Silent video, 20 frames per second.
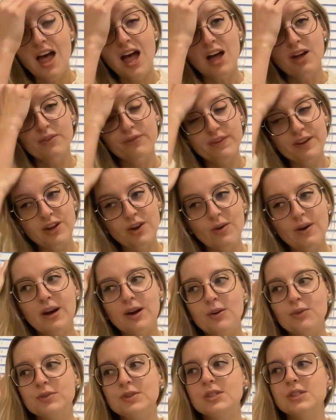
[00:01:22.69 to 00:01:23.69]
I'll figure
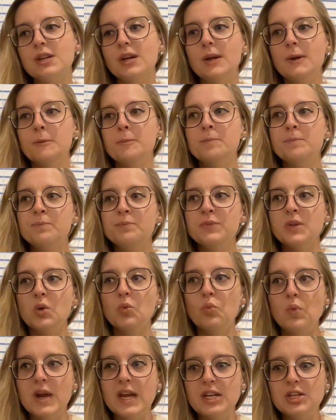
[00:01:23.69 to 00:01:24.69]
out
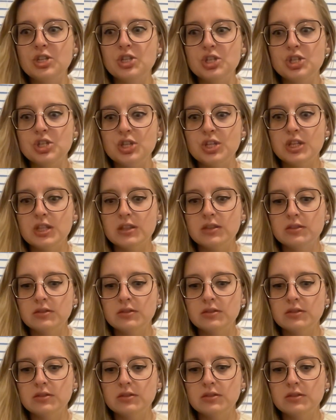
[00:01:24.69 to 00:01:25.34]
which